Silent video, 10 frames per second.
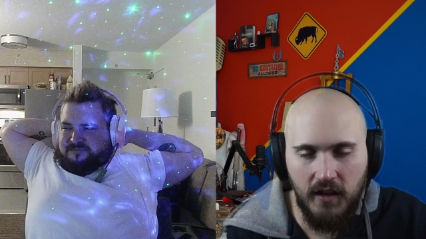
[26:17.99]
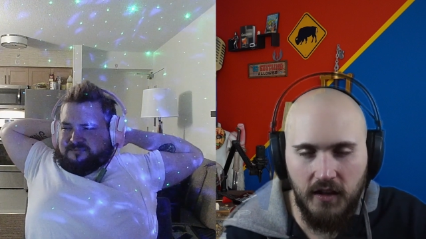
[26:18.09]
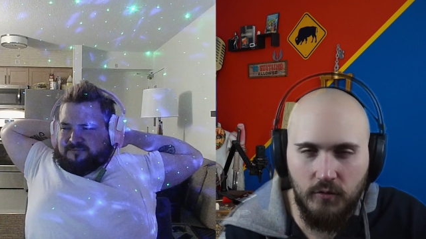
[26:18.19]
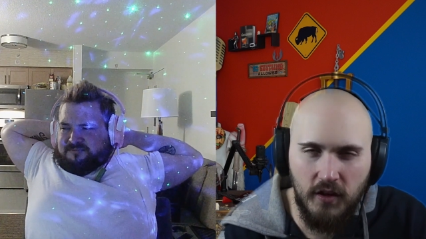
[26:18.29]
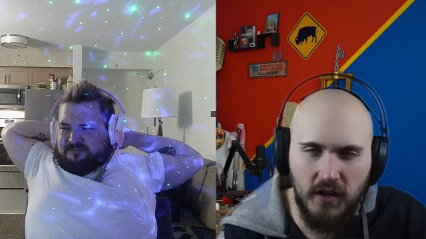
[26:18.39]

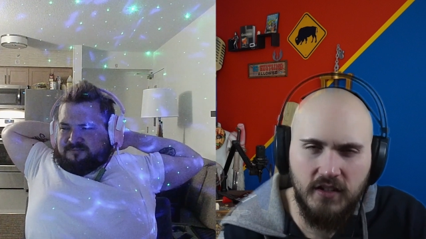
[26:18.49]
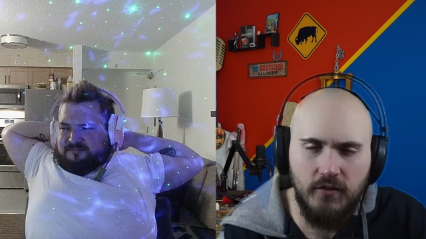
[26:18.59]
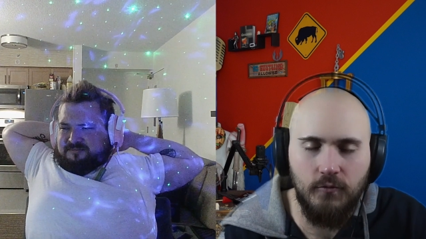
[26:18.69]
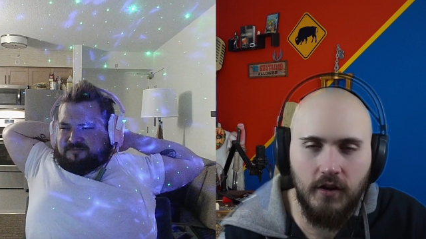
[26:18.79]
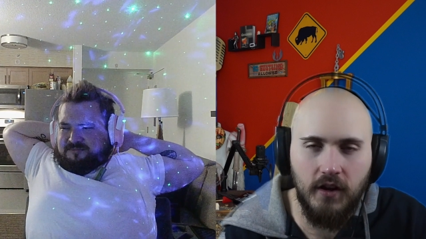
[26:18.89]
Speaker 1: Well, is it?
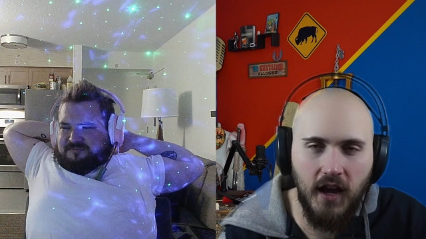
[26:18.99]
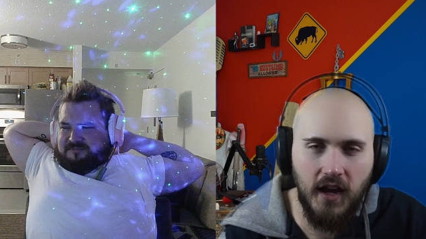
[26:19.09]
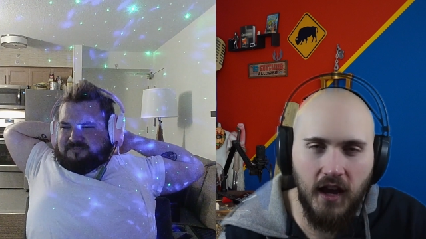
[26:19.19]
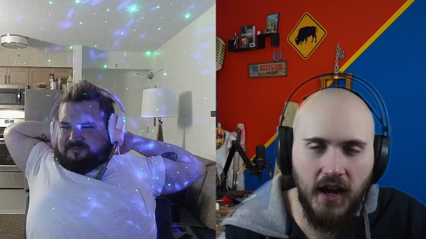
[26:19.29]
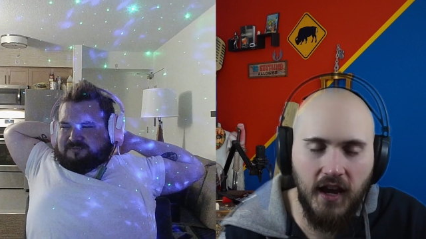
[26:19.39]

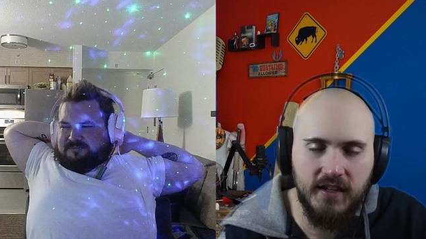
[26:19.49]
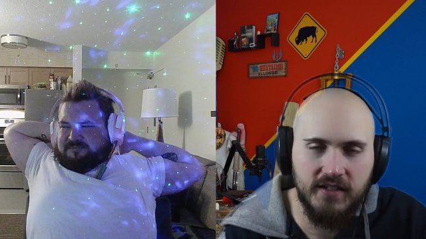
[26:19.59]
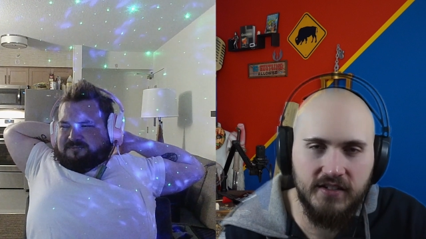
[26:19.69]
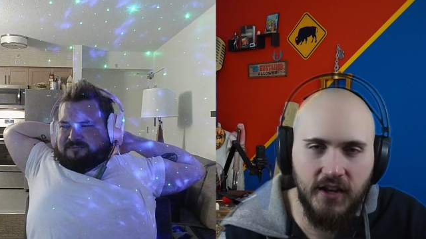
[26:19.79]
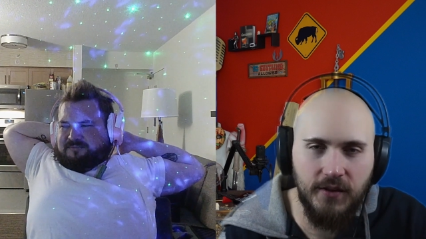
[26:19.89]
I hate to
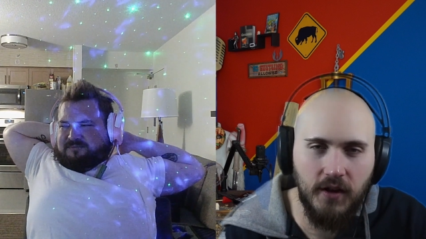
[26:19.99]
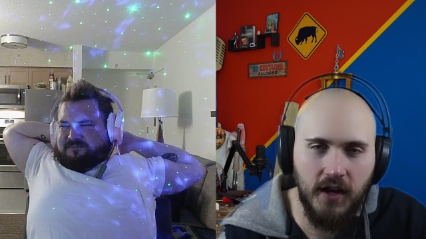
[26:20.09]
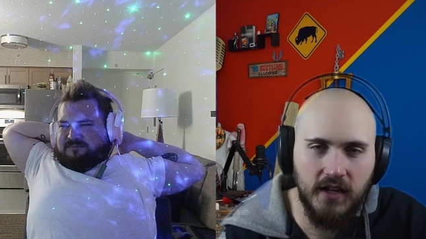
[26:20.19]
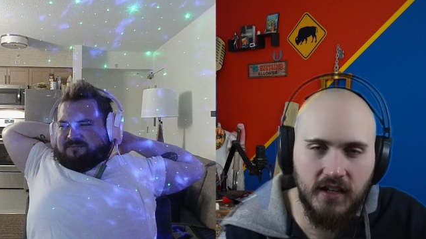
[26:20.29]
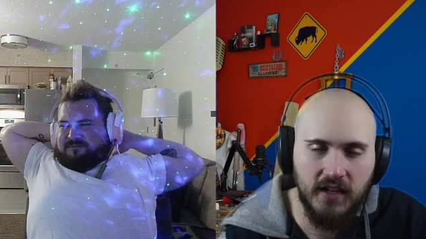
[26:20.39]
say it, but I
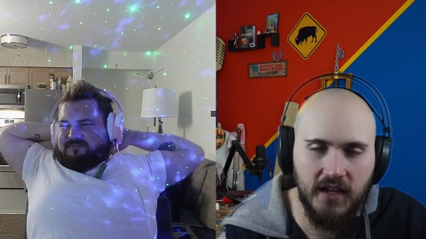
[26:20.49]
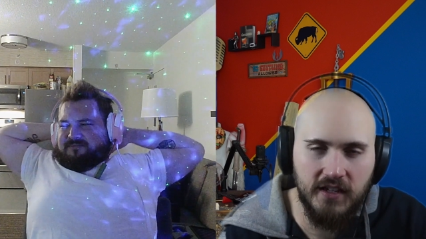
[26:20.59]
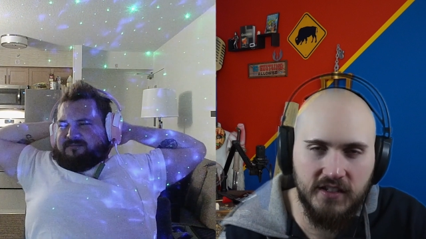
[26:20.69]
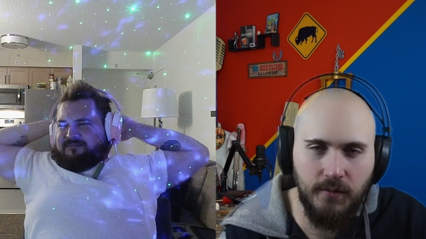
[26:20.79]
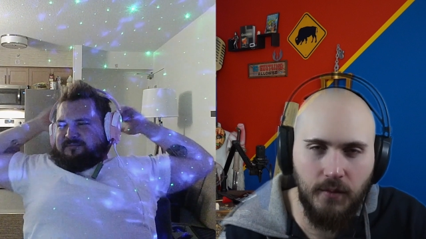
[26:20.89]
guess I can't
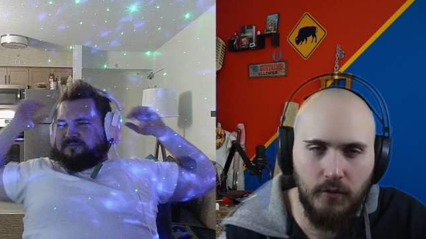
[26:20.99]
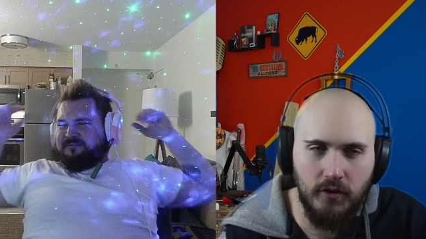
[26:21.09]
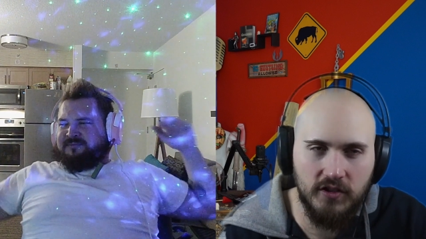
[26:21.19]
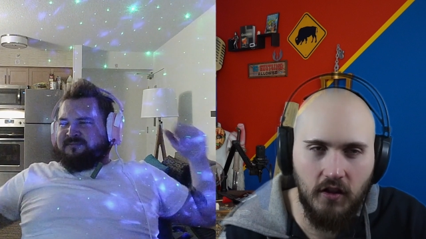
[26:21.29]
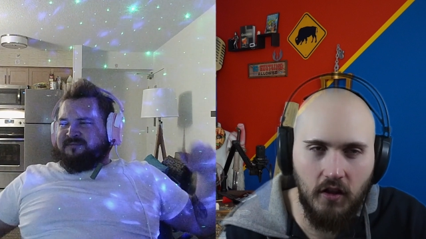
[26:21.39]
say my
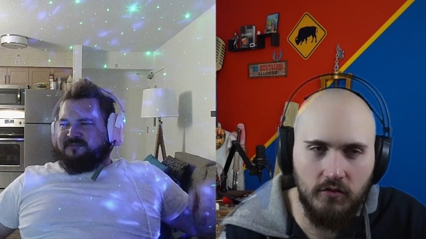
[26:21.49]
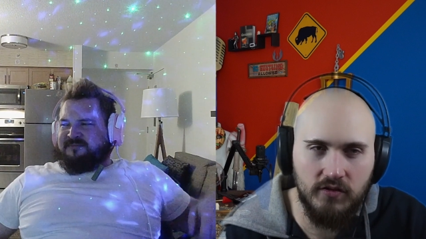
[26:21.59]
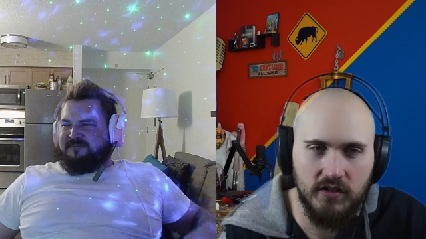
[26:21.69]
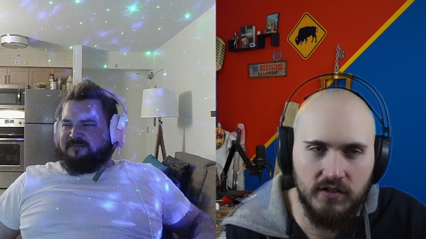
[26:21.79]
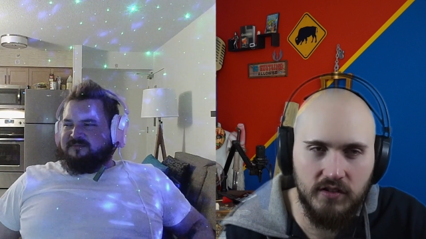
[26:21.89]
brother's
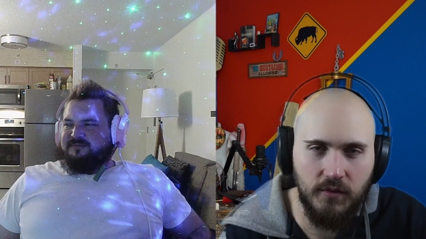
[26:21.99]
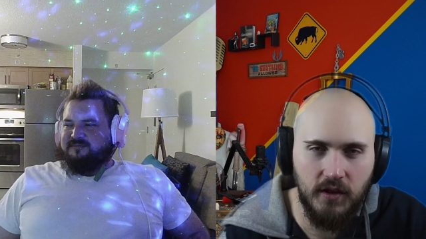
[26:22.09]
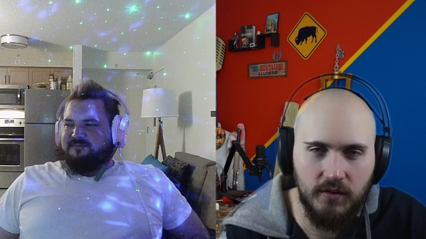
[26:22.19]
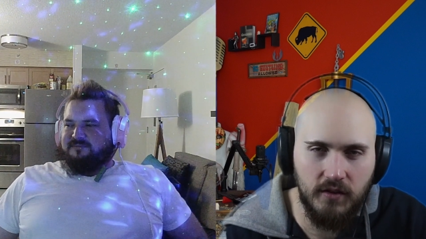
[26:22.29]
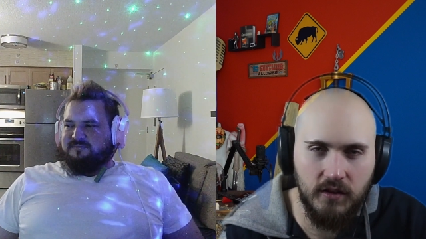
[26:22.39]
closest
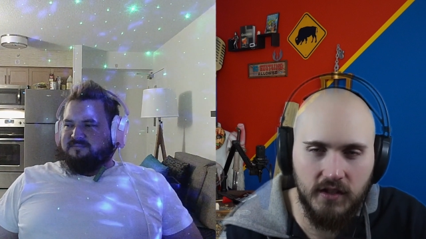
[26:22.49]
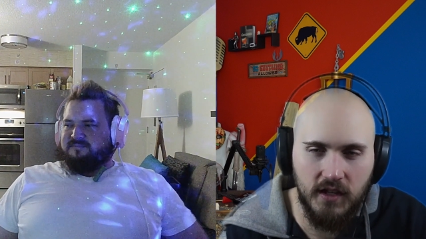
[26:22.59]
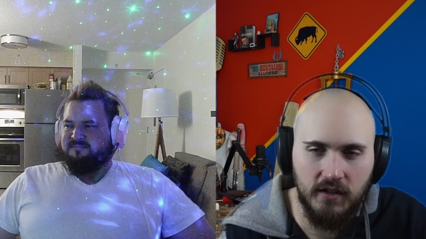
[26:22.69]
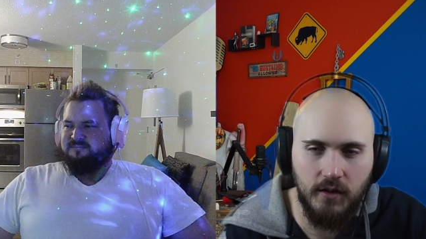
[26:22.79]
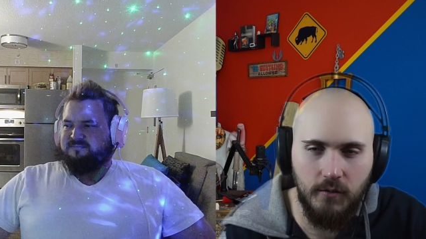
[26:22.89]
because I
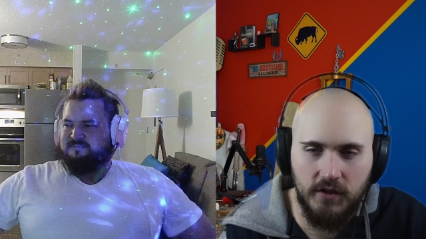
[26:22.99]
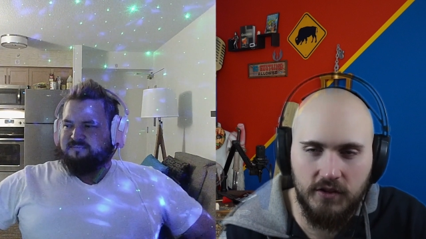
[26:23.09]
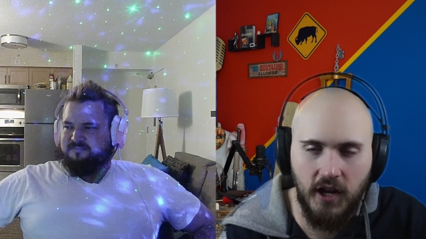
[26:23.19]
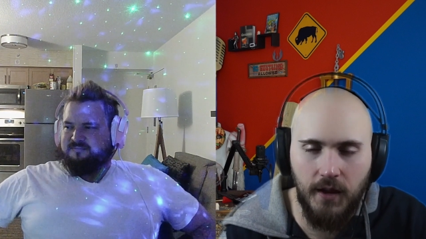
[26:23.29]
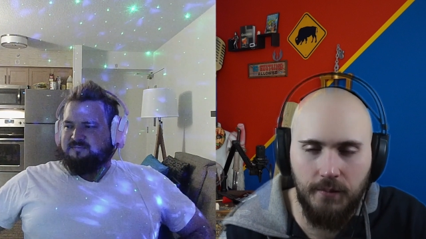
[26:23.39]
we
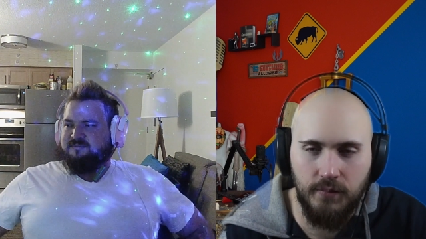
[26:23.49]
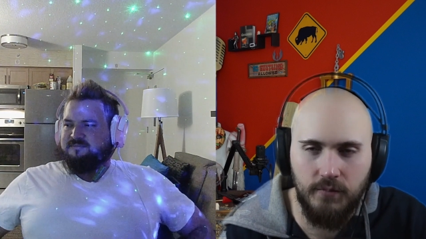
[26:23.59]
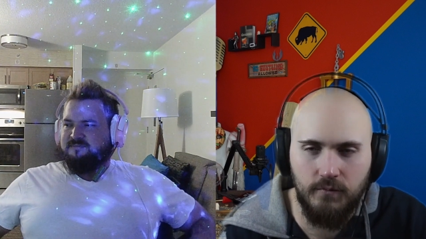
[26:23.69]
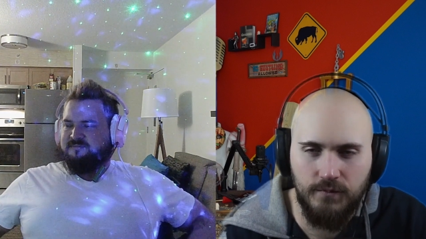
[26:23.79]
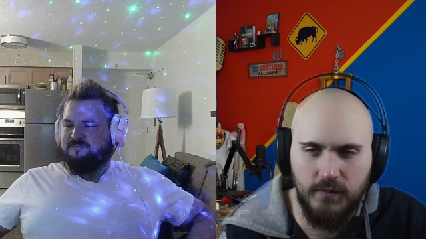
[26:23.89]
chap.
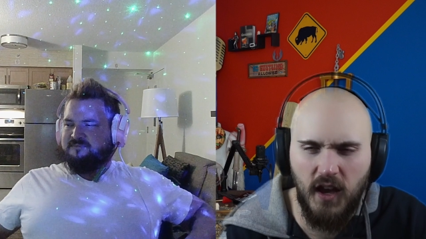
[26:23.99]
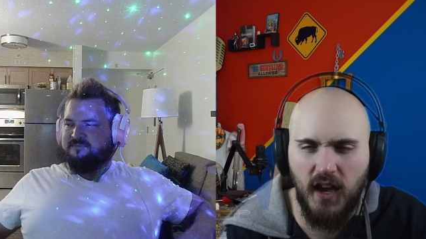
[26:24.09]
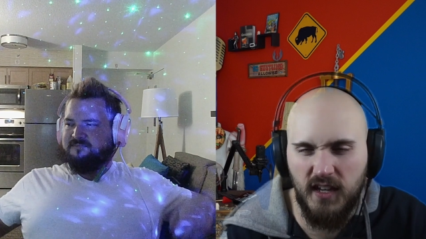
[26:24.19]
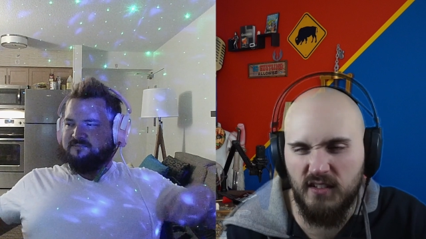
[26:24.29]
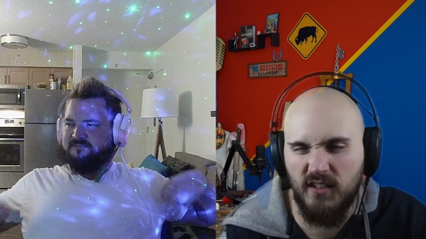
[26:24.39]
Ah,
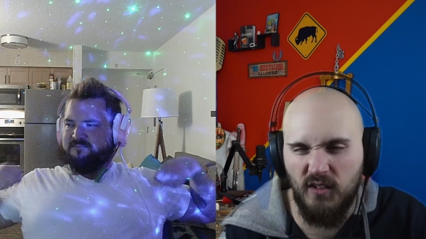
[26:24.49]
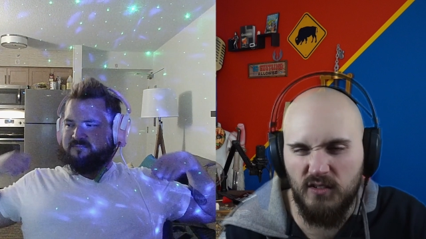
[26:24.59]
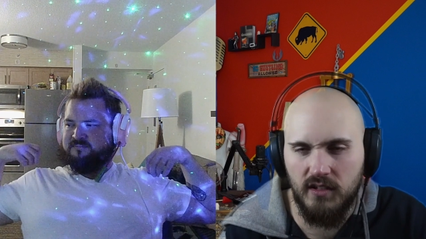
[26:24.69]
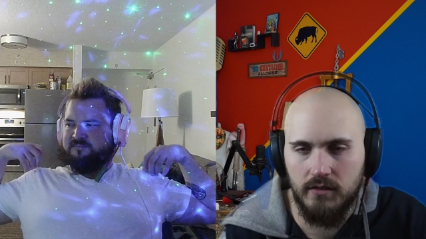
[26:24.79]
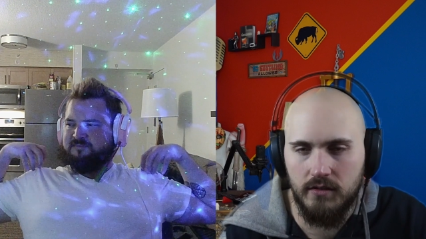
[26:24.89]
he's
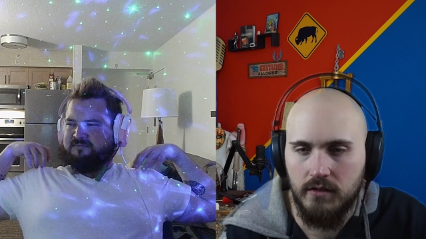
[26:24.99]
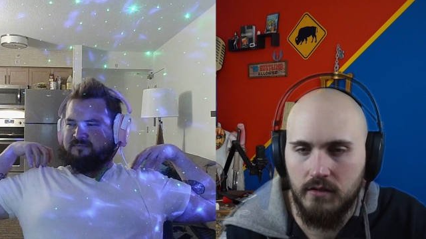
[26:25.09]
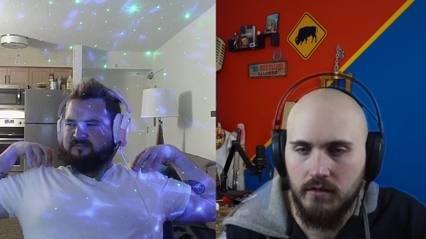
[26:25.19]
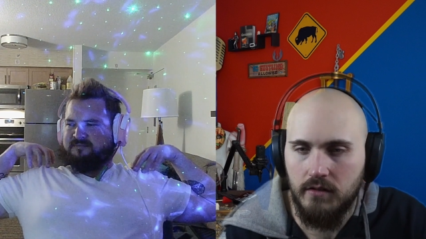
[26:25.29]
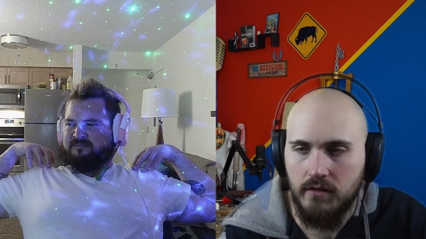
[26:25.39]
closest.
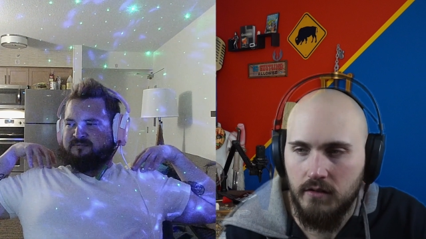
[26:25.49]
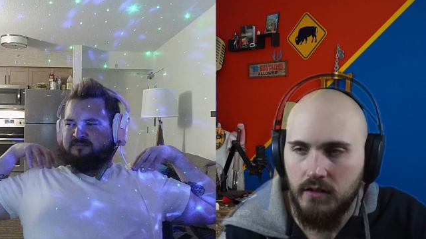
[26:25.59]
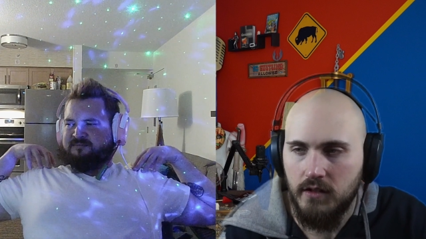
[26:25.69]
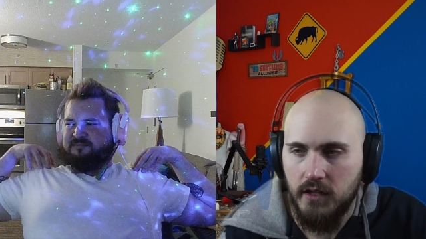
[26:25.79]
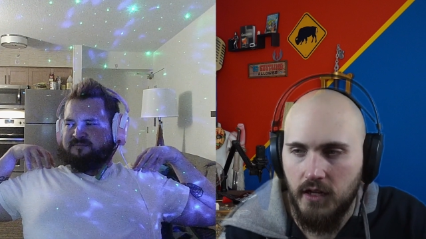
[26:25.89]

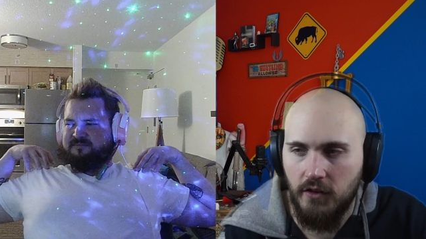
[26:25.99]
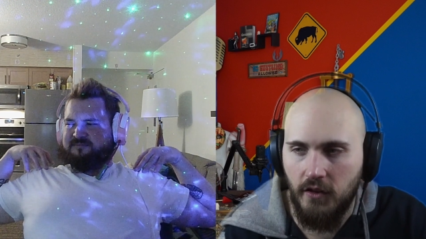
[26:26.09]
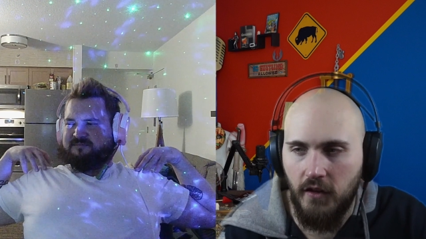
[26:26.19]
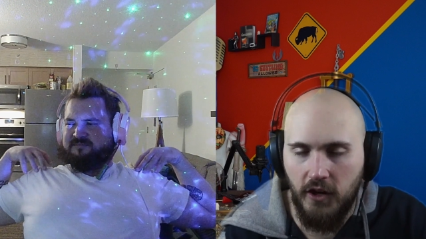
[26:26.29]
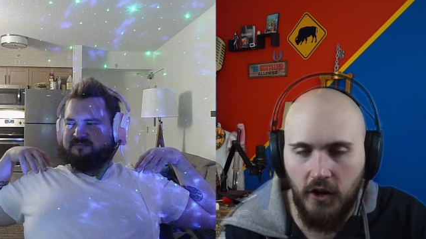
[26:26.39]
Other
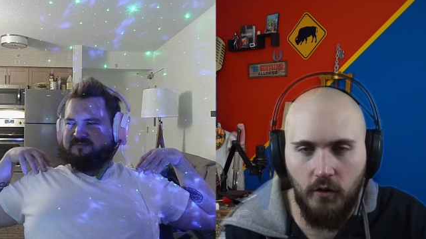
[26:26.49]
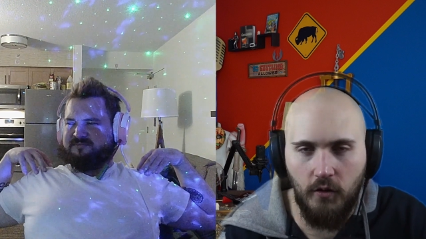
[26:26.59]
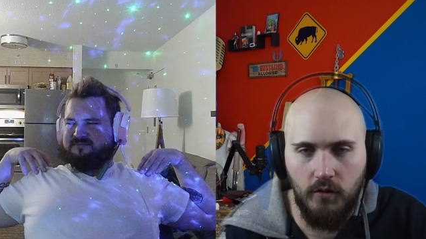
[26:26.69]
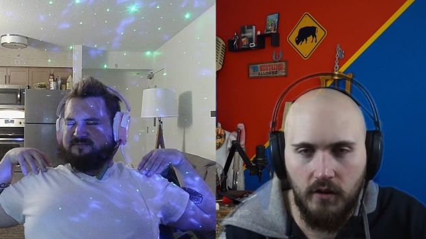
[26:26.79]
than you,